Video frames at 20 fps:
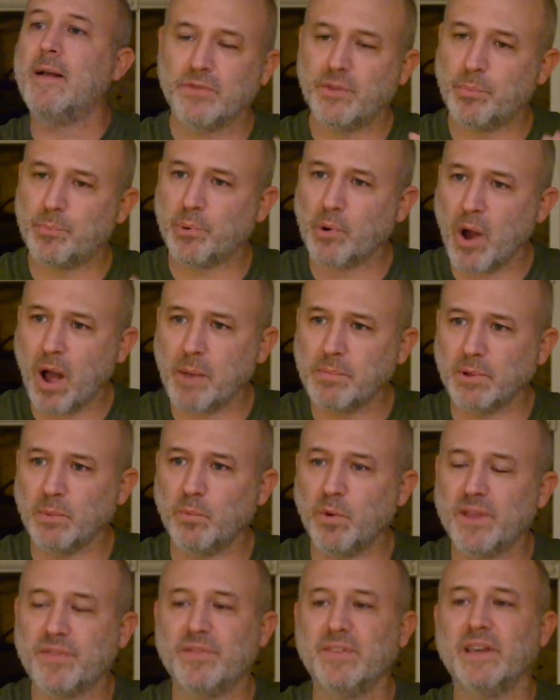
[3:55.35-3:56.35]
The
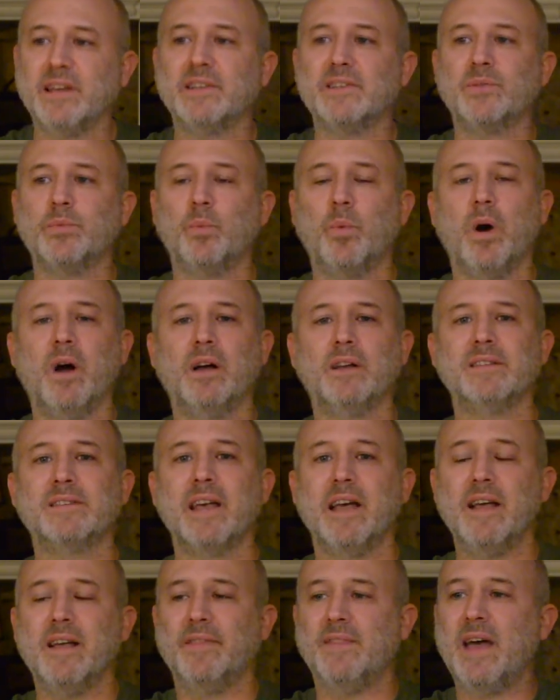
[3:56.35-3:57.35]
problem with this
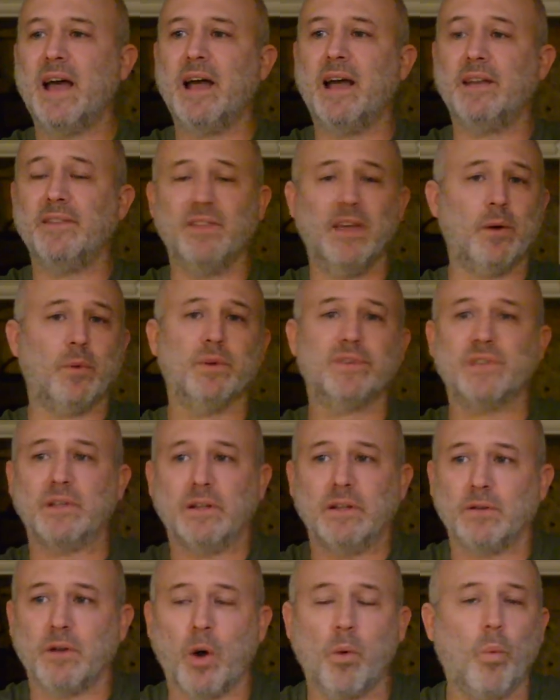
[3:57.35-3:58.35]
was that there
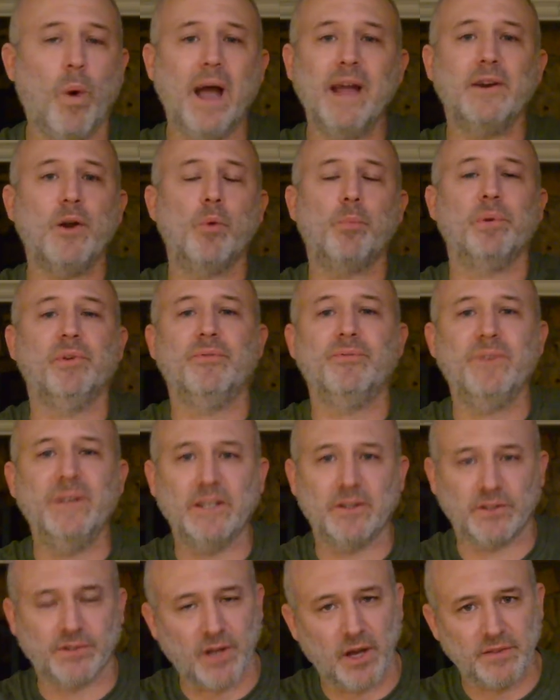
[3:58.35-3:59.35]
was a wide open
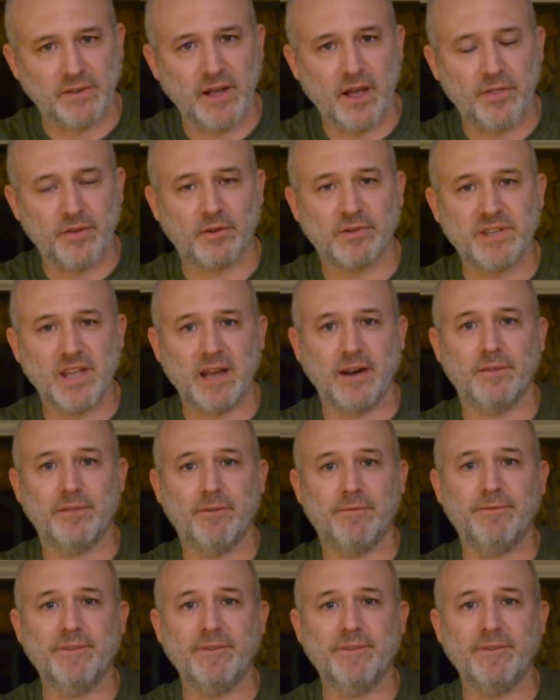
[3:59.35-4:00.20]
field on the other side of the